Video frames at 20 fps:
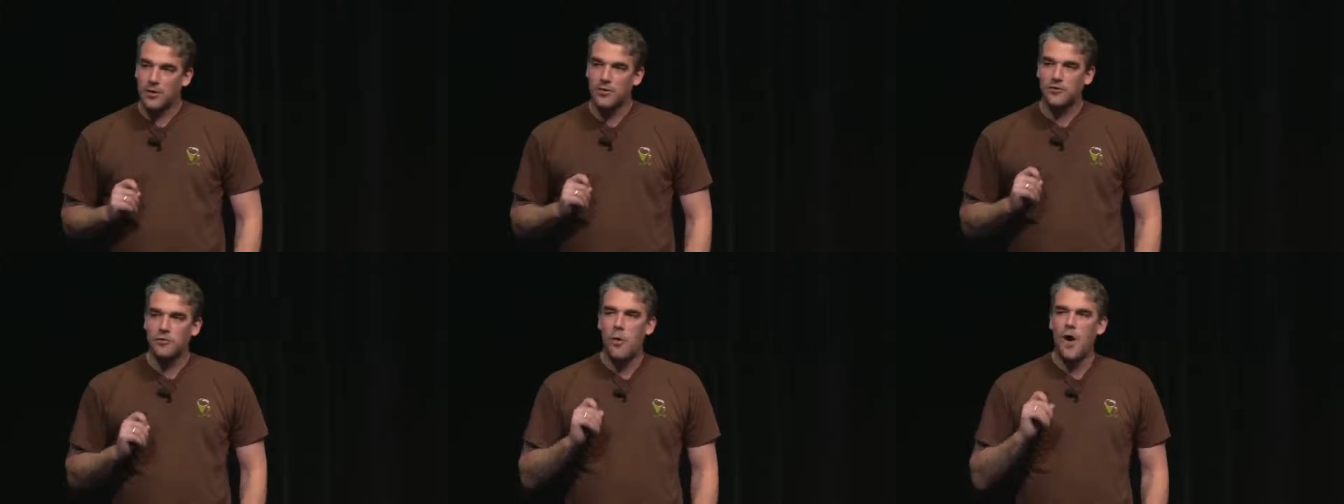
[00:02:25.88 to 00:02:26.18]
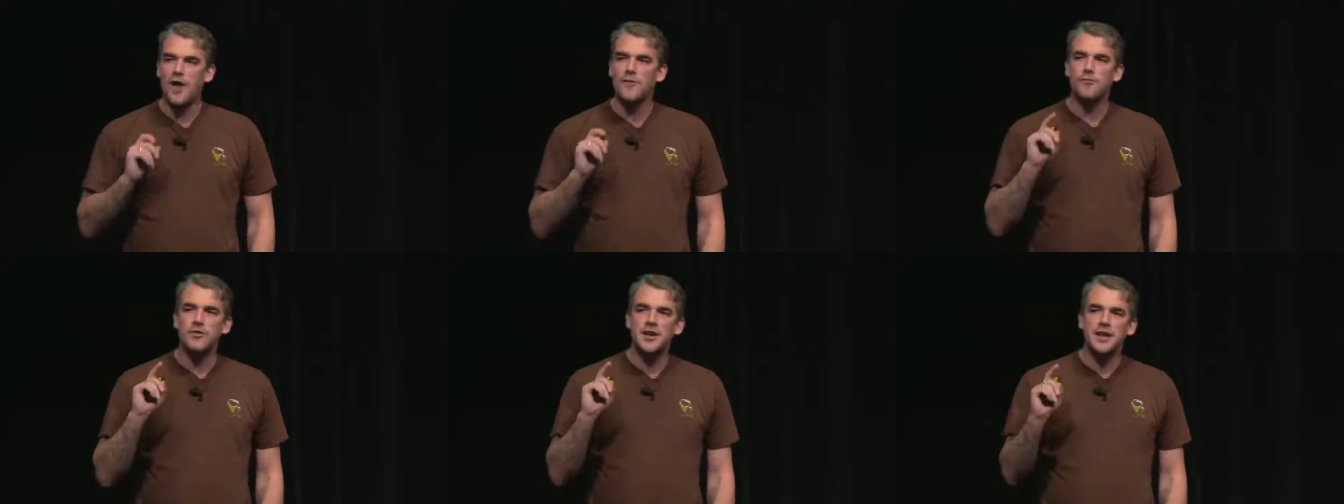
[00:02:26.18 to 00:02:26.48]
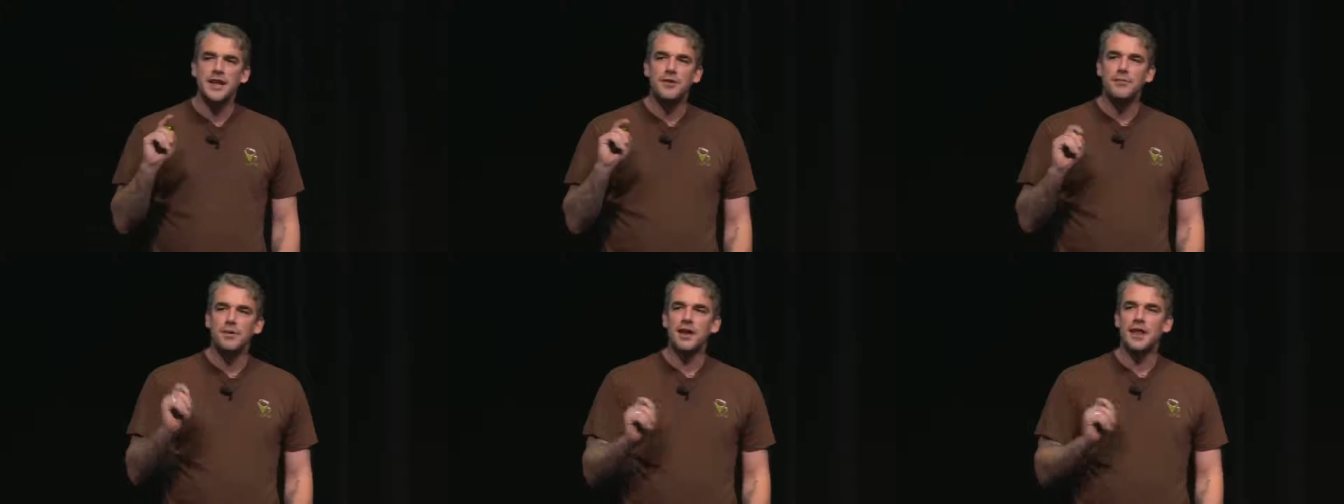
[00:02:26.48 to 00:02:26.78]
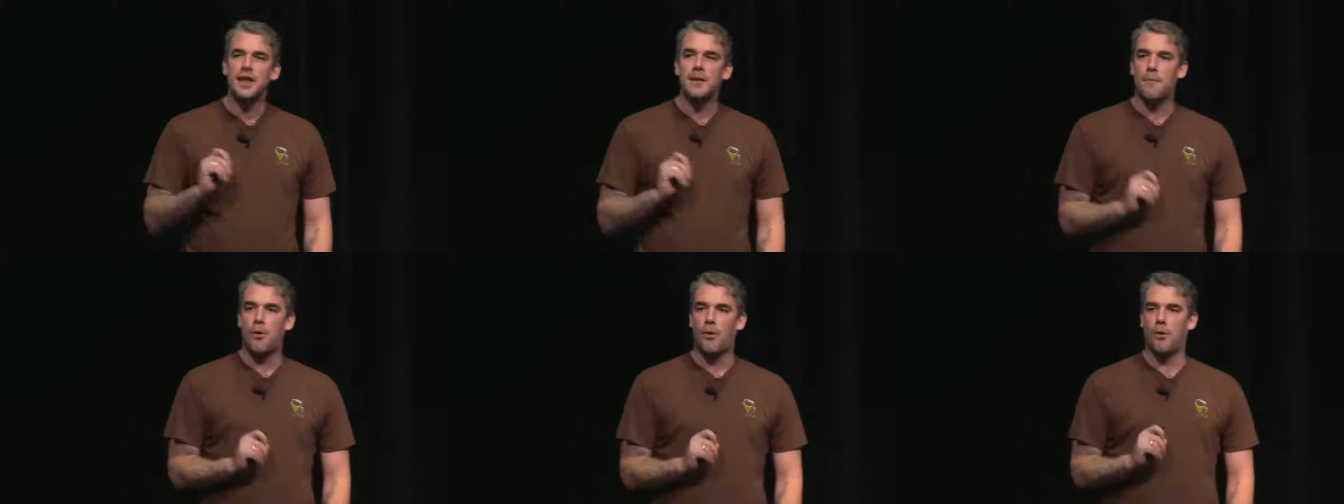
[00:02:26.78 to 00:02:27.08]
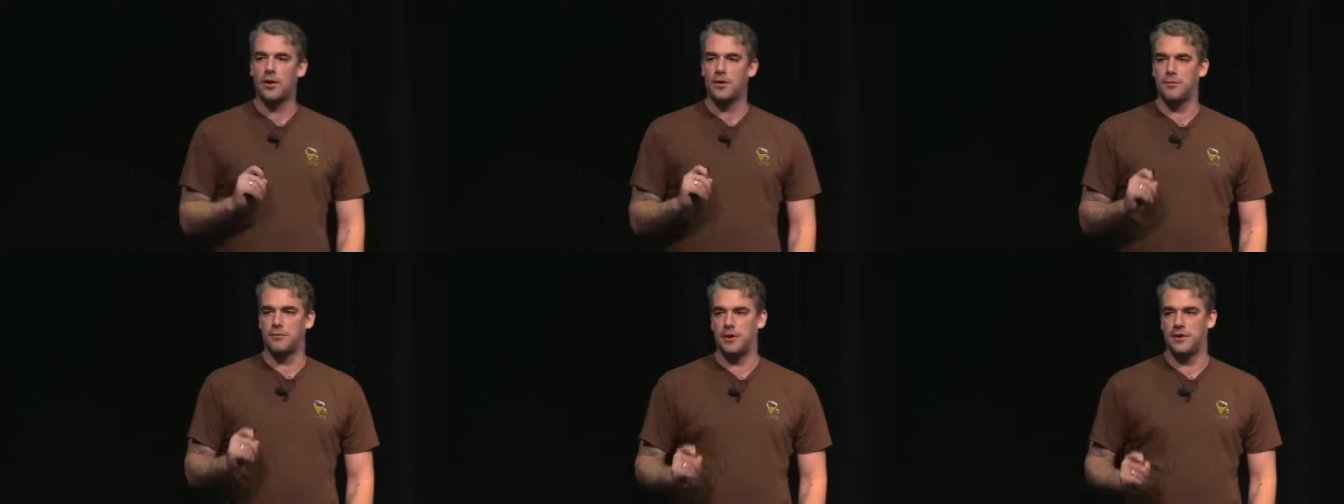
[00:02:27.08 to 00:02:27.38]
But there's one really, really
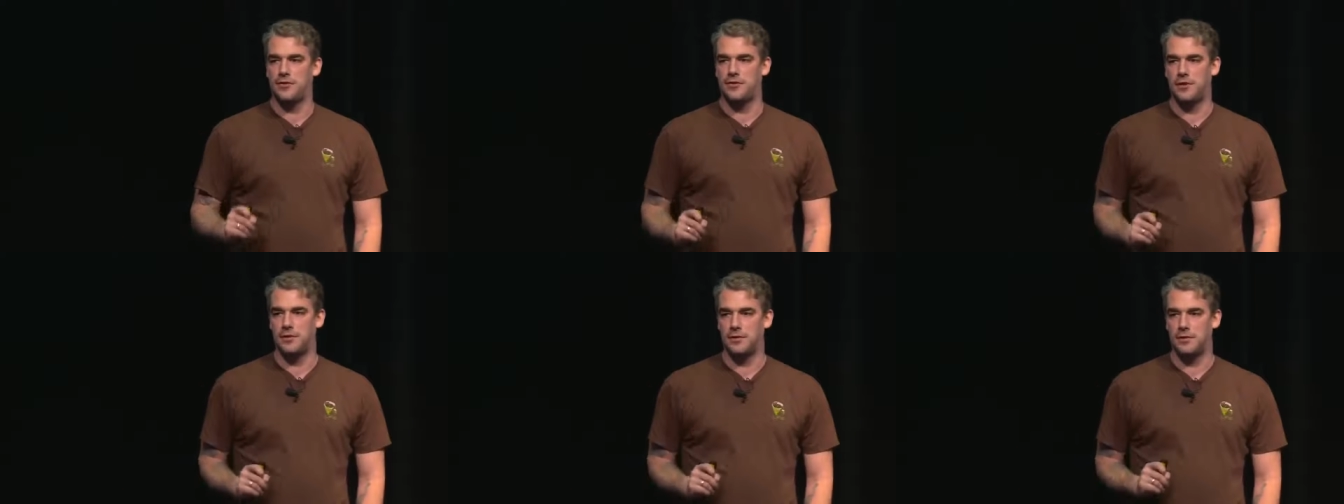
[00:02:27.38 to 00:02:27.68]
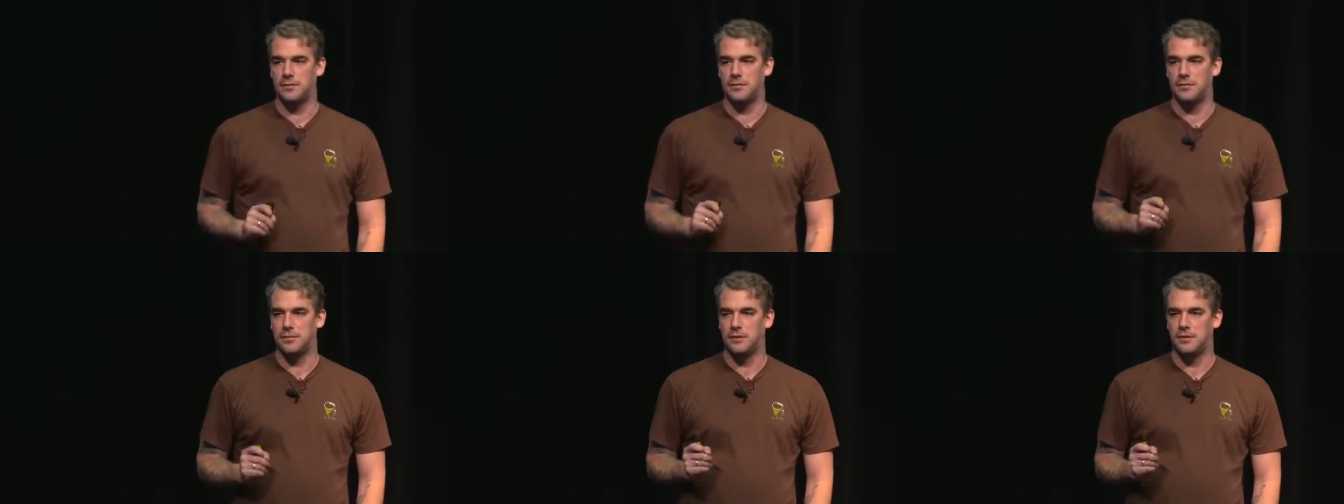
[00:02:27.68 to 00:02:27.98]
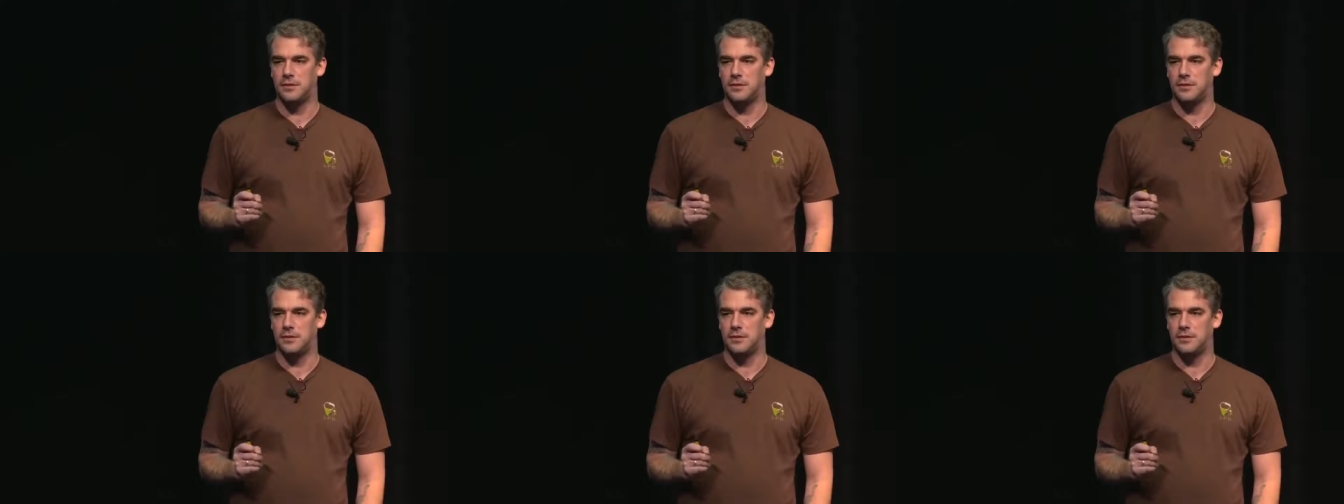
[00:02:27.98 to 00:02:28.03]
important reason